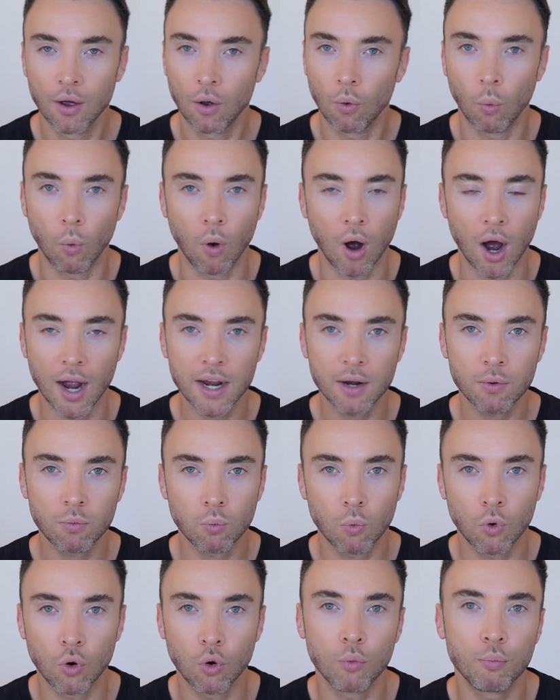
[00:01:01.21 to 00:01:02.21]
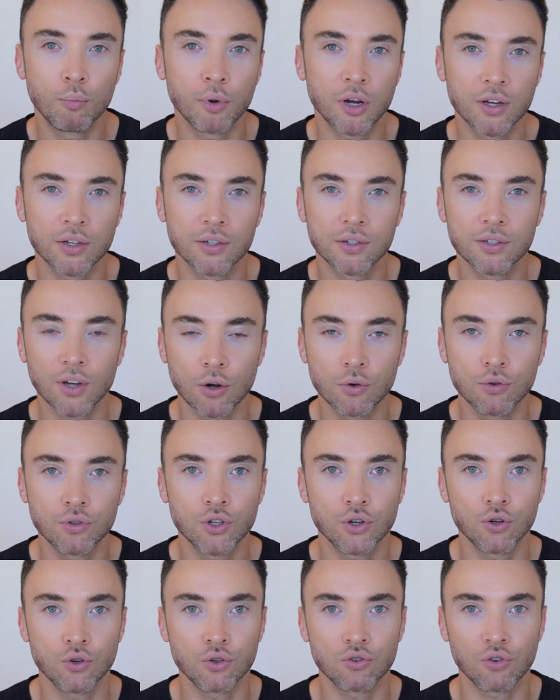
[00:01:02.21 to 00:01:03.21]
Why? Well, because zone
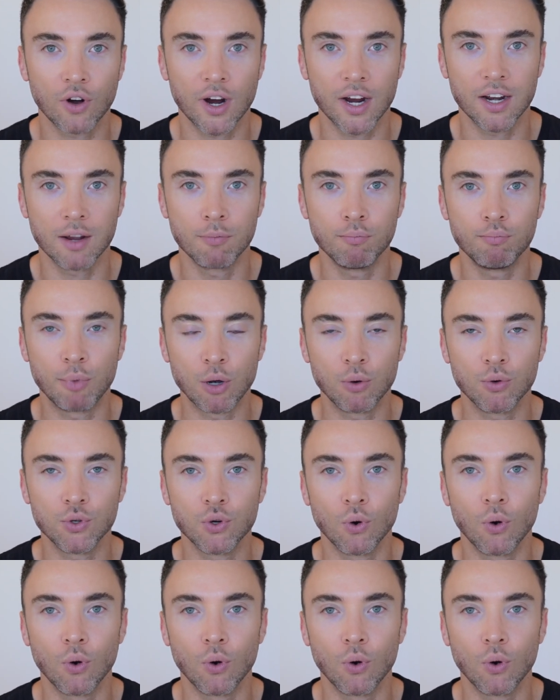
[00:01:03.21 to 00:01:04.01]
2 training builds